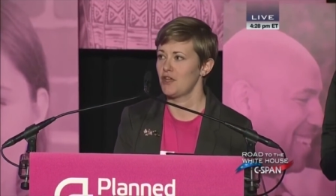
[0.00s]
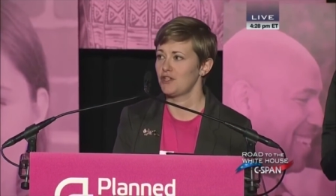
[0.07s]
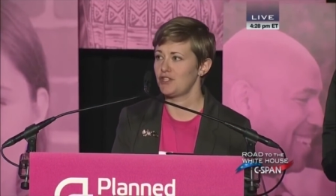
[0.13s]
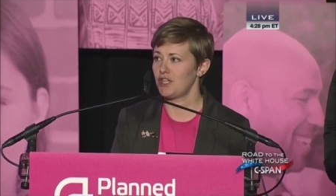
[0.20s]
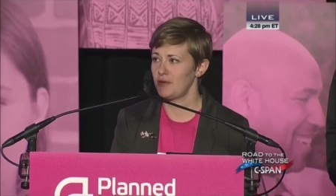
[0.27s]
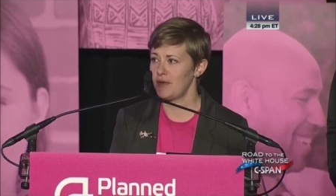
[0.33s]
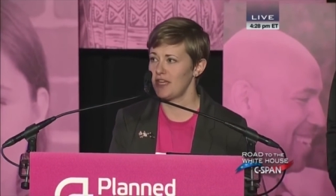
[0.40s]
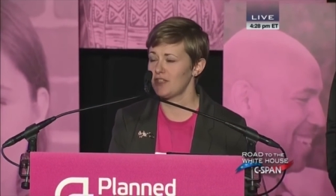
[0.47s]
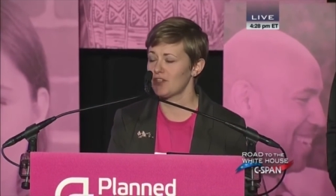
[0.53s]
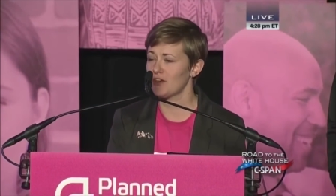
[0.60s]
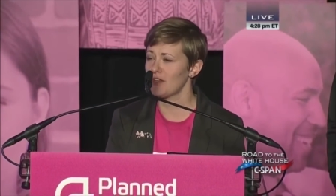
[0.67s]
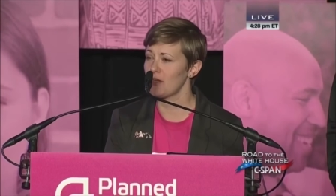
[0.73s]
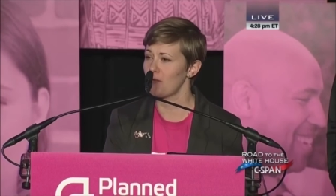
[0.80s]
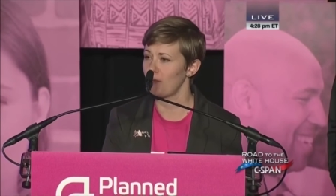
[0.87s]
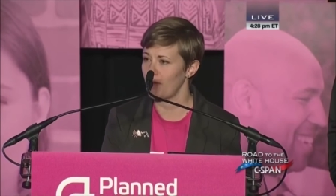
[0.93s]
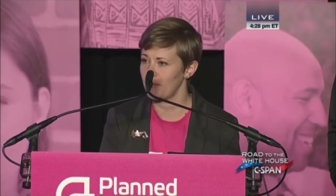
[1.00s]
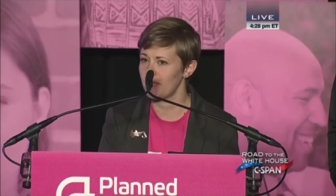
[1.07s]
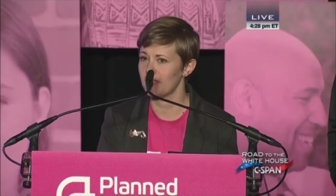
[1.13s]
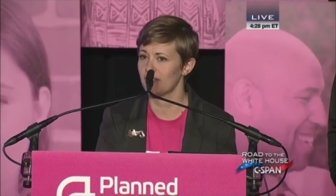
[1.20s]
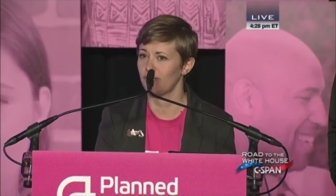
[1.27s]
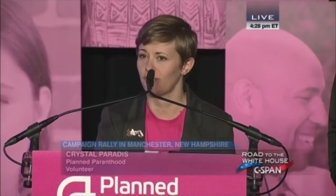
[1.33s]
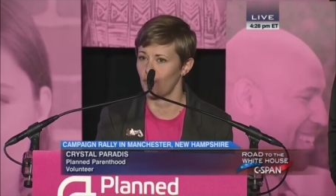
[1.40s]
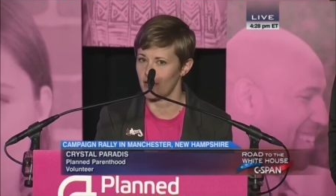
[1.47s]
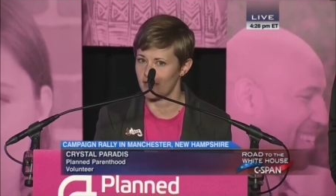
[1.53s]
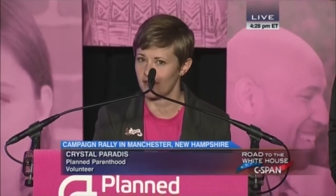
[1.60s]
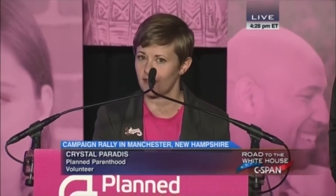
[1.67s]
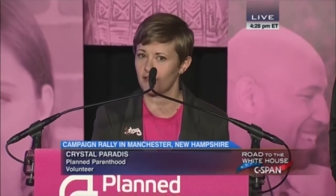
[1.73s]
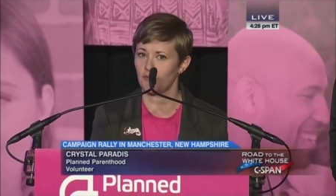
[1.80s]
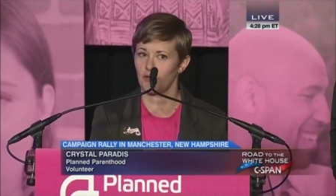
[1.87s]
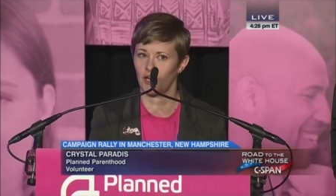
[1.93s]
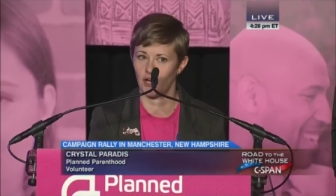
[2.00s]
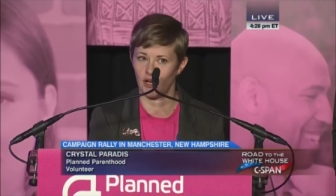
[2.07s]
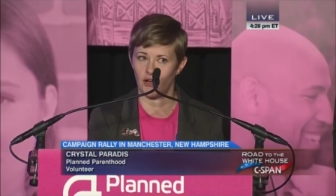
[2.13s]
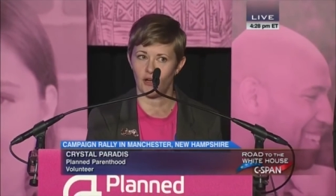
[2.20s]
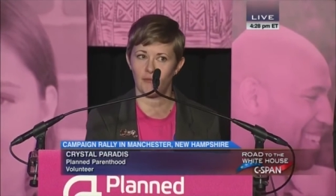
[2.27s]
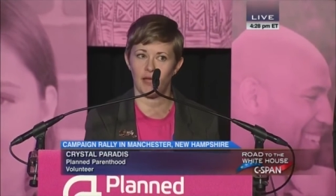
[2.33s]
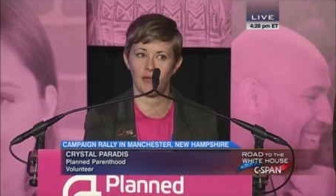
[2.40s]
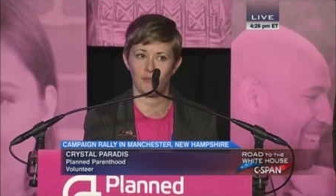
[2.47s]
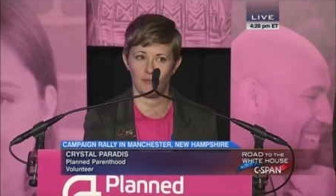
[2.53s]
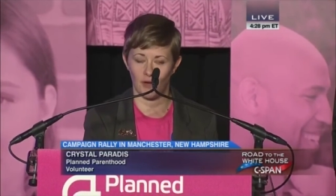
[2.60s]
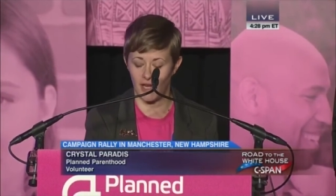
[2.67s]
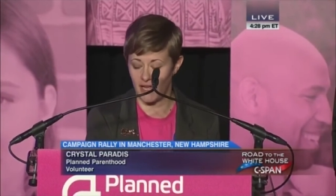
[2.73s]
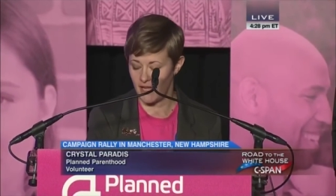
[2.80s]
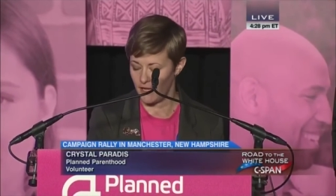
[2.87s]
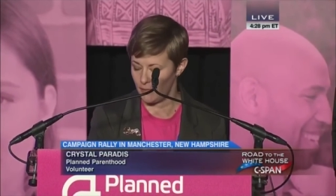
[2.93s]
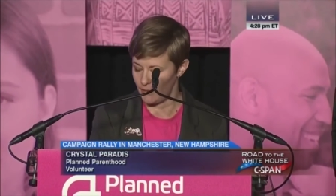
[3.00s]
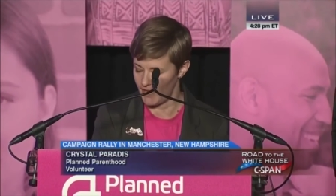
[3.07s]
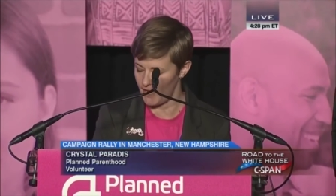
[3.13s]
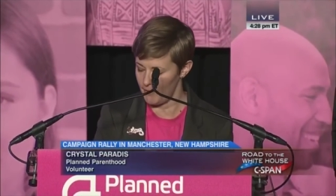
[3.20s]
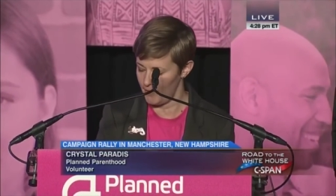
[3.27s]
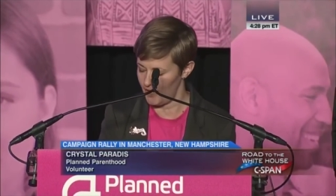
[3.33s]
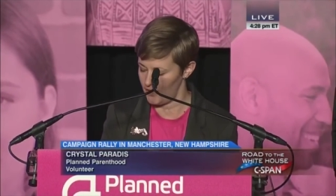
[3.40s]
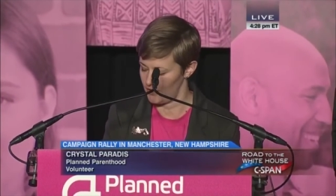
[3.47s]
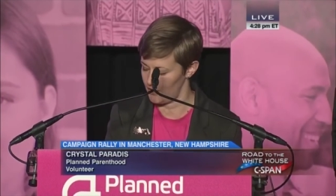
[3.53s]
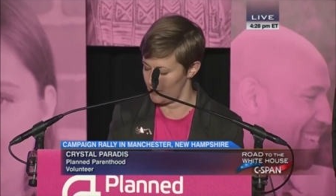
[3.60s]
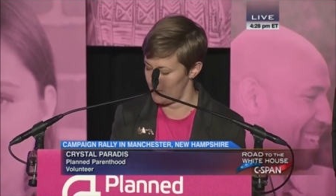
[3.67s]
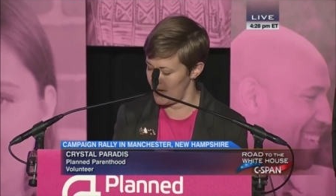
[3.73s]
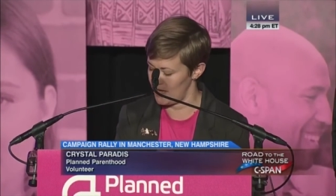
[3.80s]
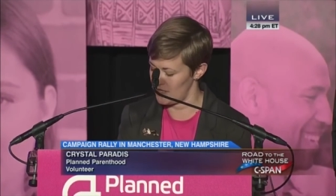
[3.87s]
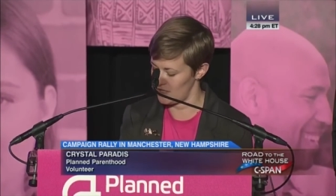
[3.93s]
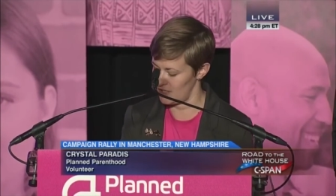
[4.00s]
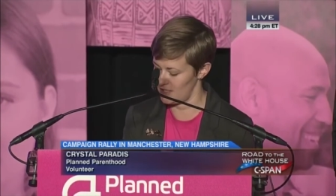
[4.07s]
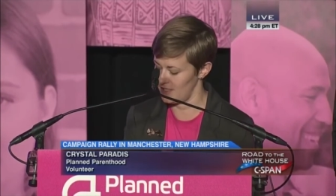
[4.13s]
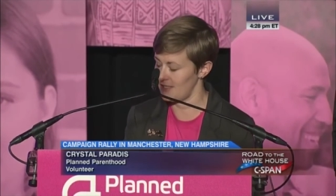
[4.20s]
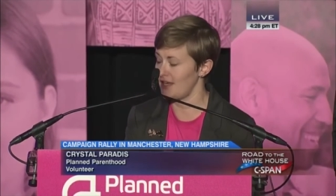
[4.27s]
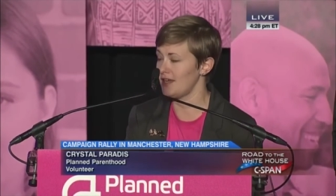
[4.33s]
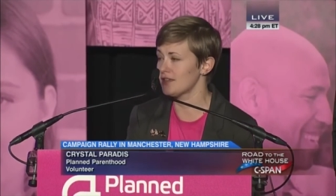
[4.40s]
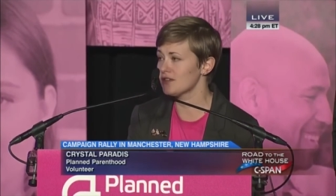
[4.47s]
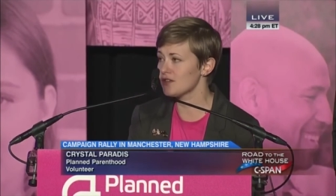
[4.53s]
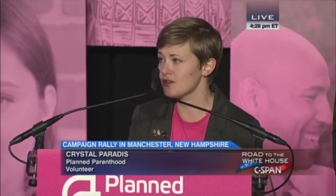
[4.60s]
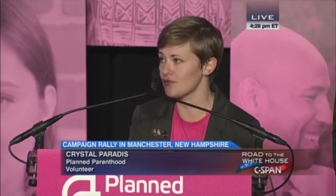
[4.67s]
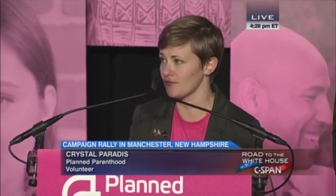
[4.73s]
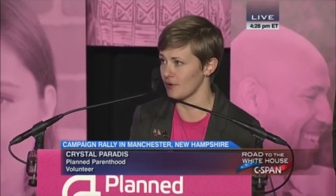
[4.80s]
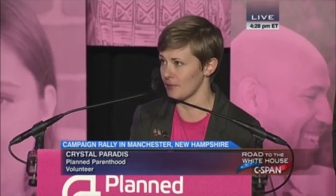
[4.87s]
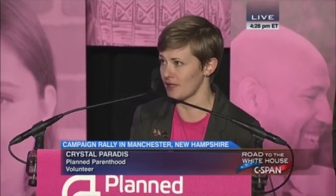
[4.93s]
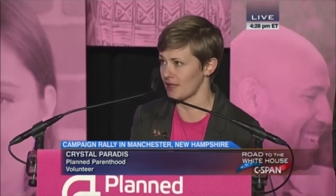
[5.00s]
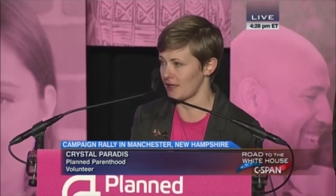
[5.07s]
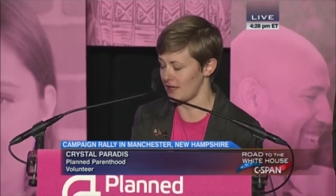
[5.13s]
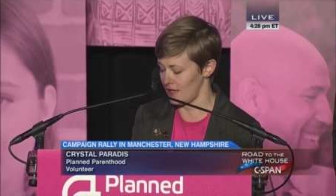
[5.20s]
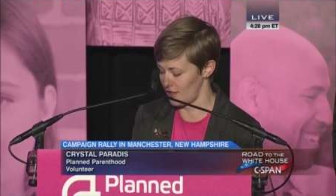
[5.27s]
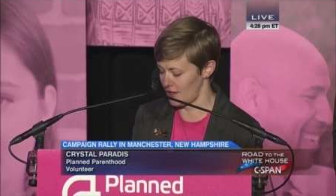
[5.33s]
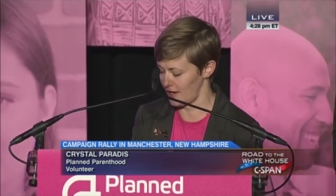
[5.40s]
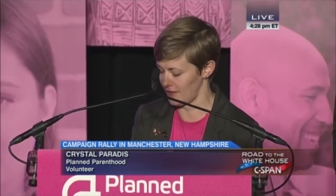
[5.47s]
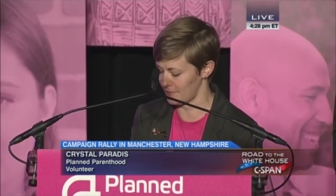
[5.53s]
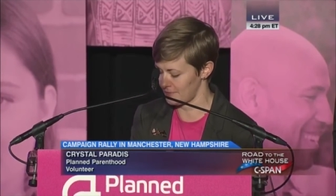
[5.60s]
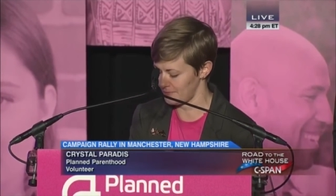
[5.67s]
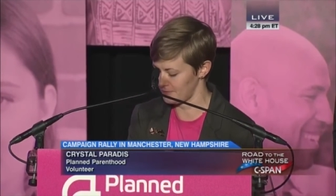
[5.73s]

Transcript: she made sure that women's voices were heard by bringing Planned Parenthood patients into the room at the hearing.